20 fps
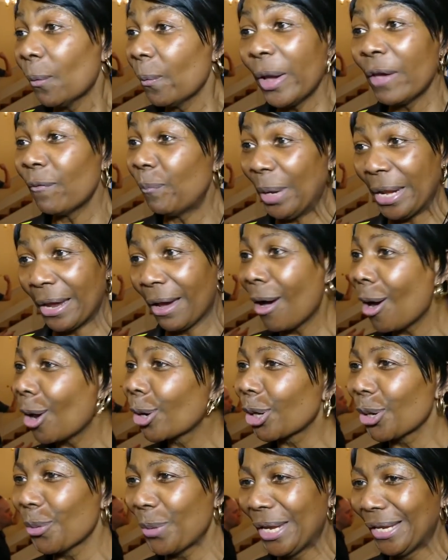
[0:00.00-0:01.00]
We've been
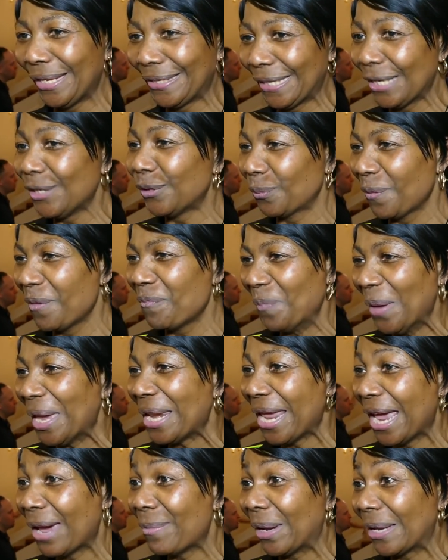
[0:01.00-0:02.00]
arguing since we've
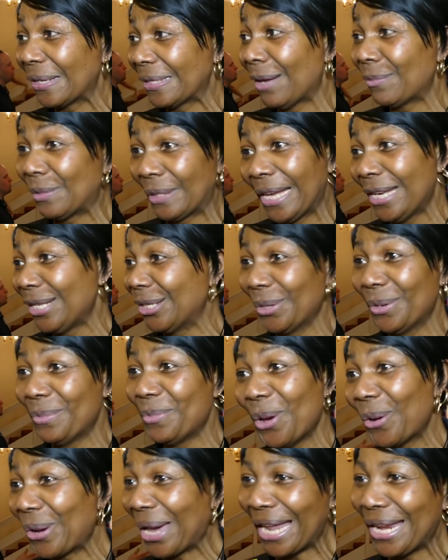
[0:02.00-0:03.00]
been here because I'm saying to him,
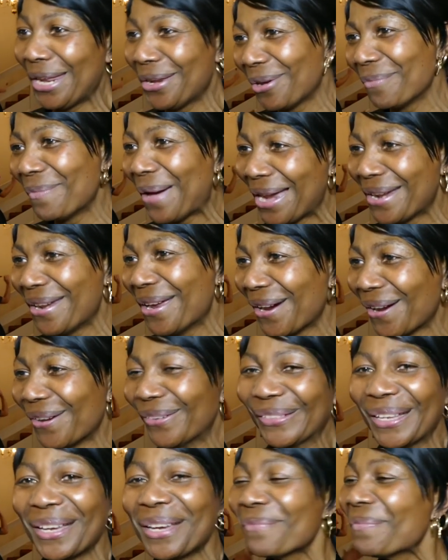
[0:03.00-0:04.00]
you're getting on my
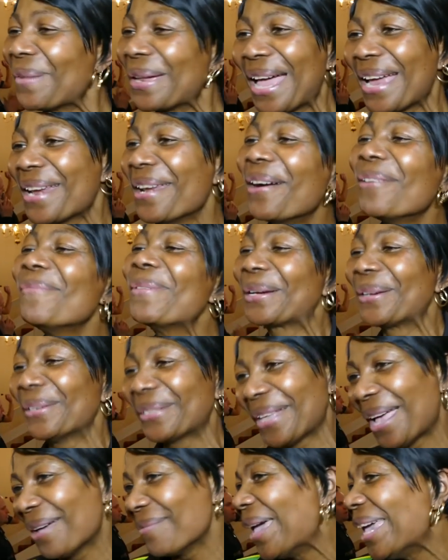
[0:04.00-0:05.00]
nerves. But I know
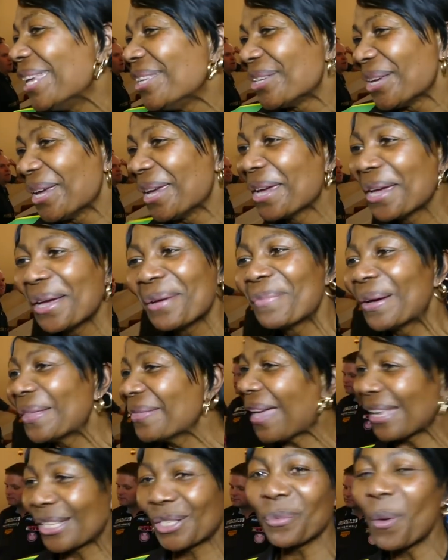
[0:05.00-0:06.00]
because I'm edgy.
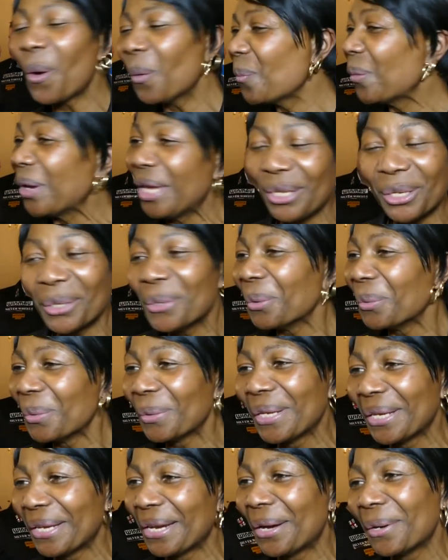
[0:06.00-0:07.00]
But that's what we
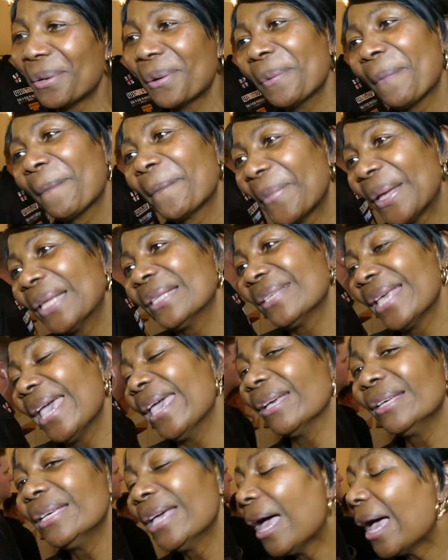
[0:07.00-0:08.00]
do, you know. But
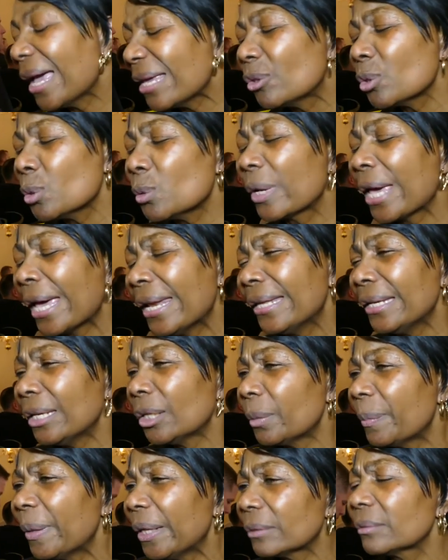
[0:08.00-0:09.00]
yeah, I do get a
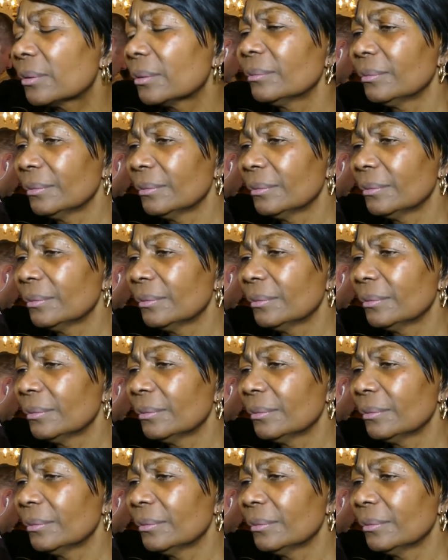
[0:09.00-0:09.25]
little bit.